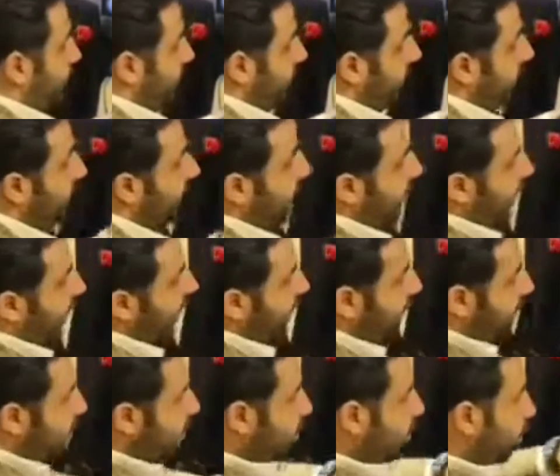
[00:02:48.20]
feel
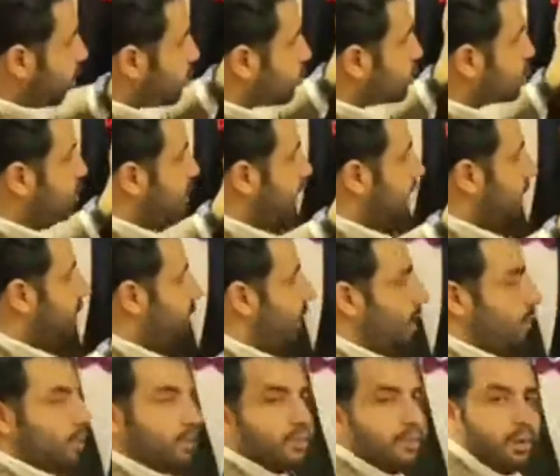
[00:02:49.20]
and it goes really
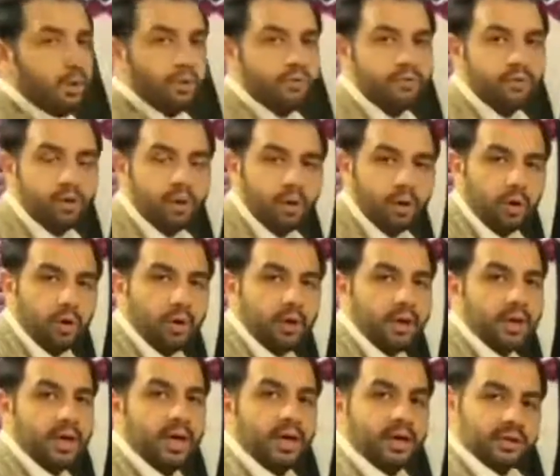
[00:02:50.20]
well with the overall
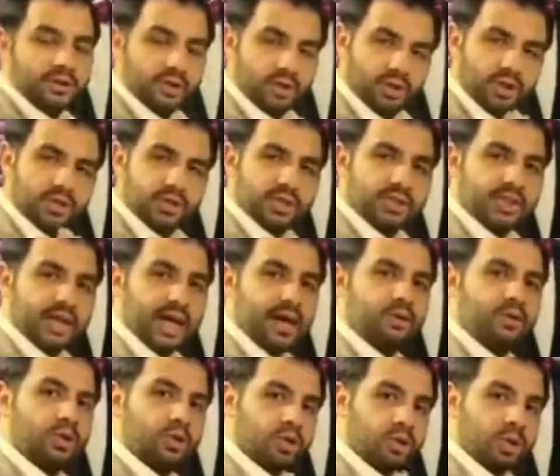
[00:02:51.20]
look. So this is
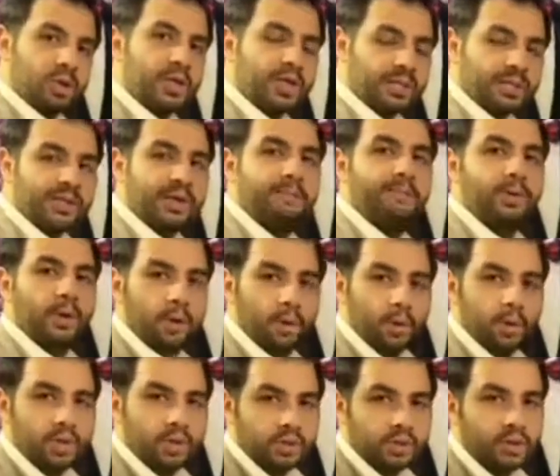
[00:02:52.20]
how you should dress up your
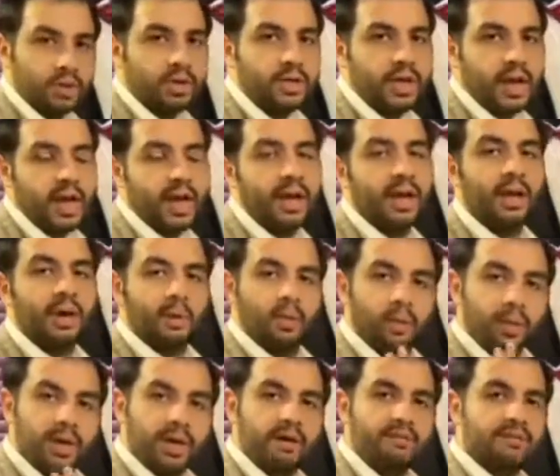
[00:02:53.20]
Windsor tie
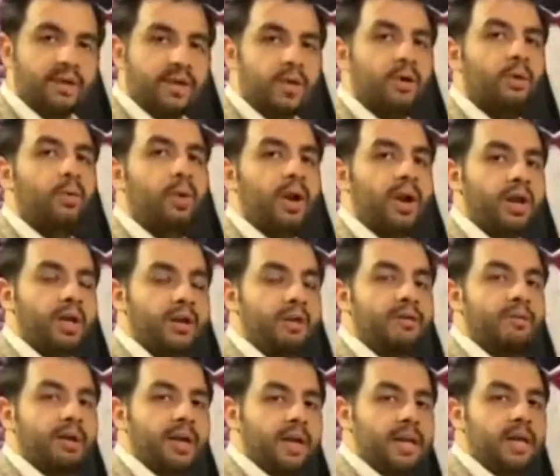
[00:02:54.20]
whenever you're wearing a
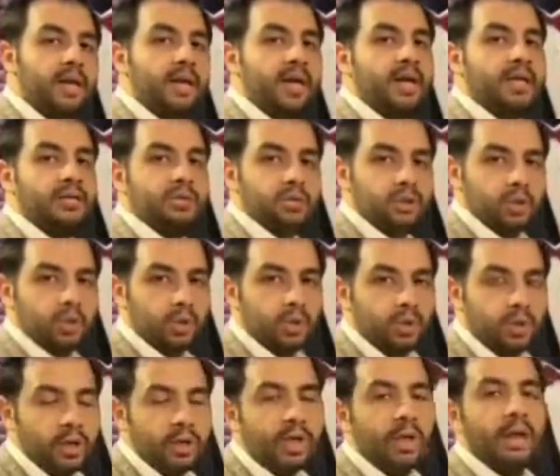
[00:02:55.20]
really nice
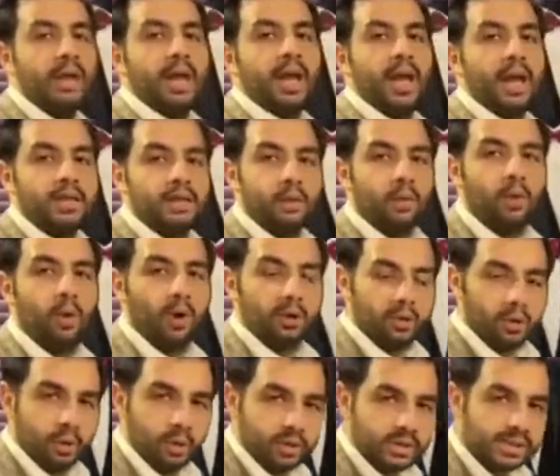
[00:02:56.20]
suit and you want
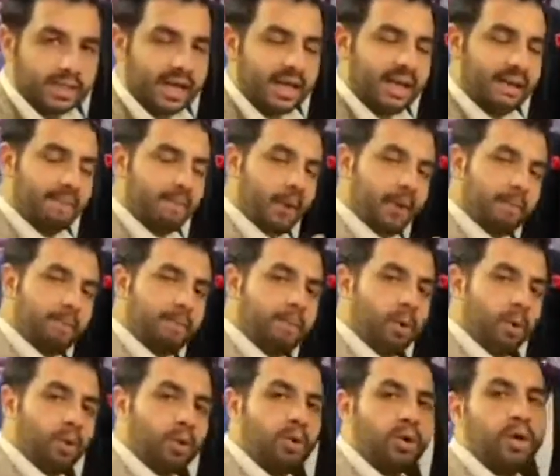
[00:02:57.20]
to look slightly more
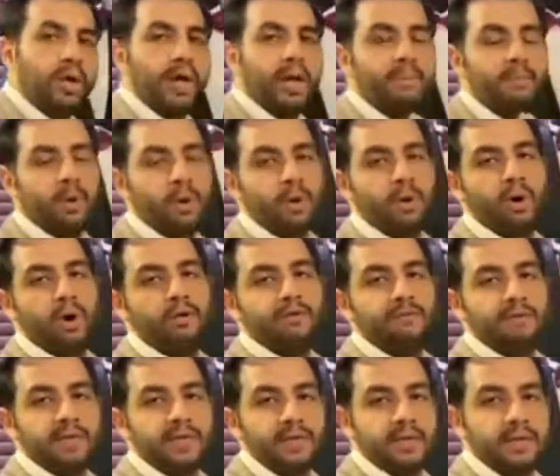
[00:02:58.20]
bolder and more
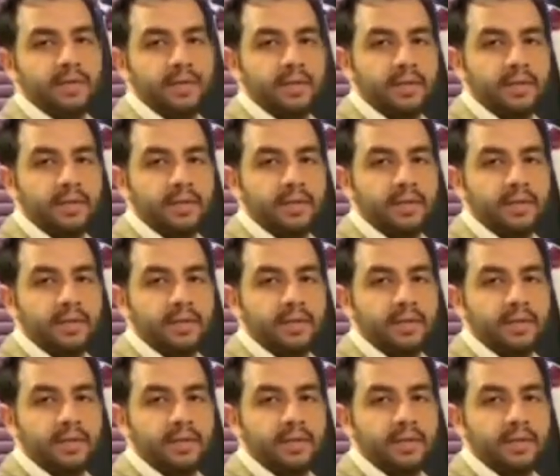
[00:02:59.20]
confident.